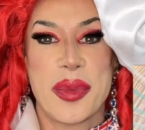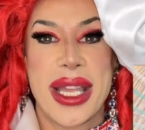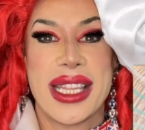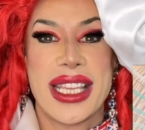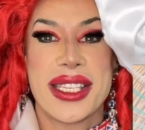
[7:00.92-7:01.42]

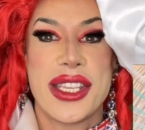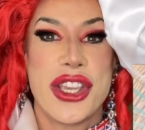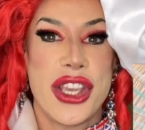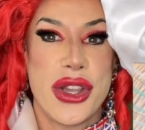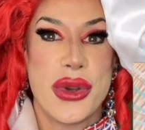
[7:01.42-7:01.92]
in this
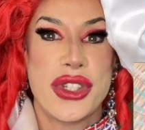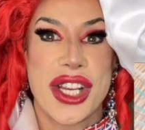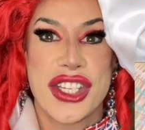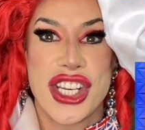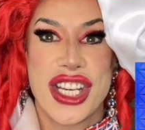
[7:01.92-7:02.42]
huge
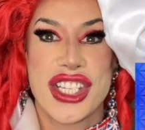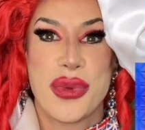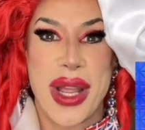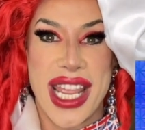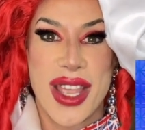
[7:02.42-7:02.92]
ginger
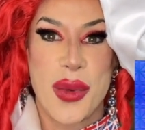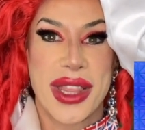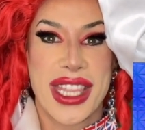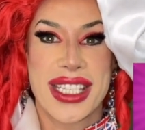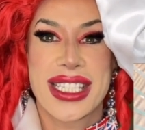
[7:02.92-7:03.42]
wig
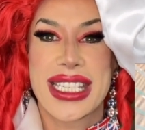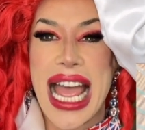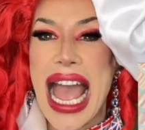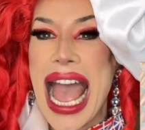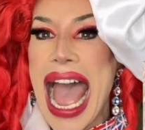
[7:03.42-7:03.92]
with the
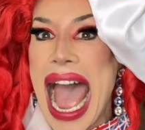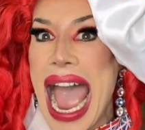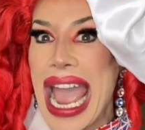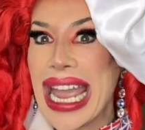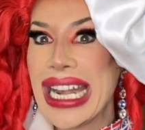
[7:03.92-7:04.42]

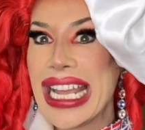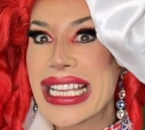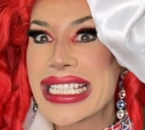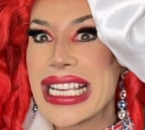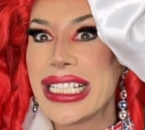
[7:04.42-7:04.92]

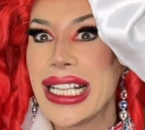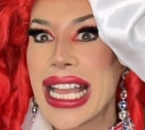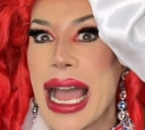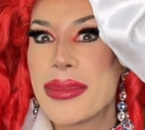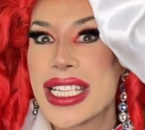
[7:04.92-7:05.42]
tiniest little
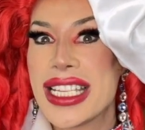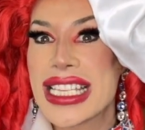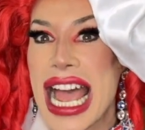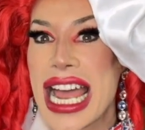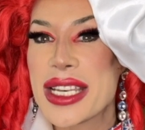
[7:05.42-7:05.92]
captain's
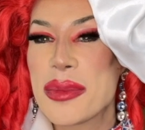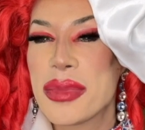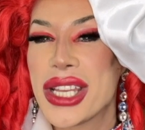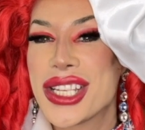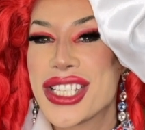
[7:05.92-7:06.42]
hat
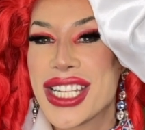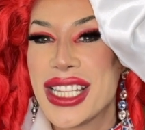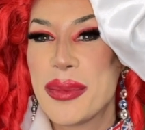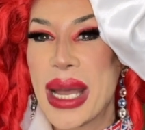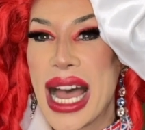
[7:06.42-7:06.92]
perched
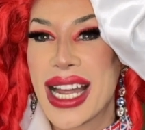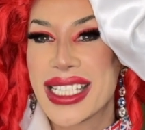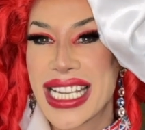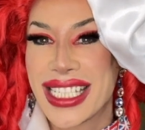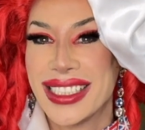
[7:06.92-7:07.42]
in the
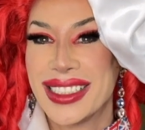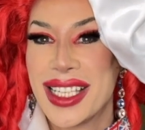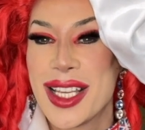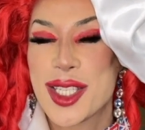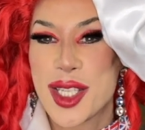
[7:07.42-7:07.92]
parting.
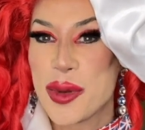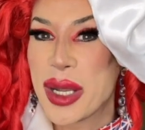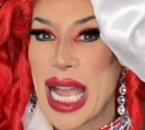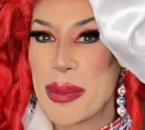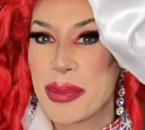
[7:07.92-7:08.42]
Super
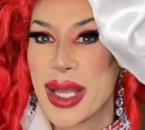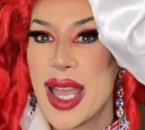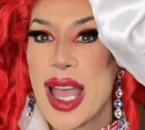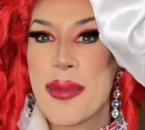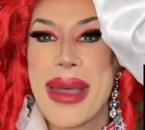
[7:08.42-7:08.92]
camp.
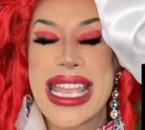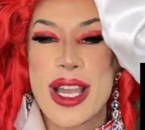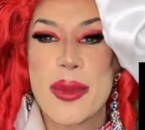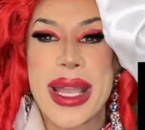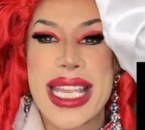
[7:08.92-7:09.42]
Her
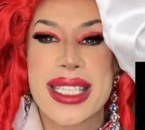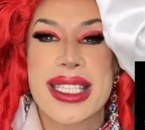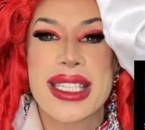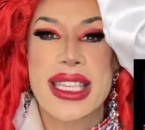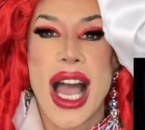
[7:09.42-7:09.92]
makeup is
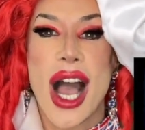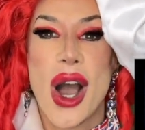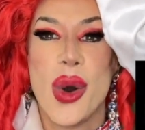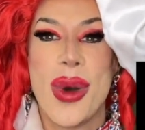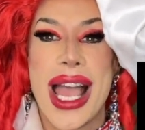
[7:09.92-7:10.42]

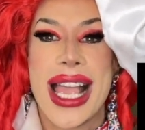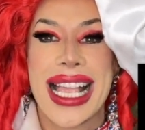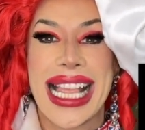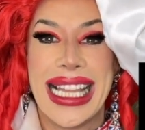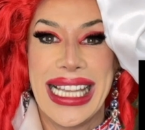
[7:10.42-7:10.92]
so
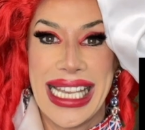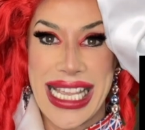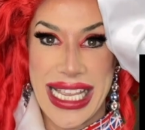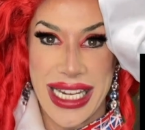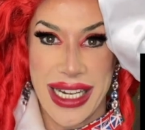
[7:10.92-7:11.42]
clean,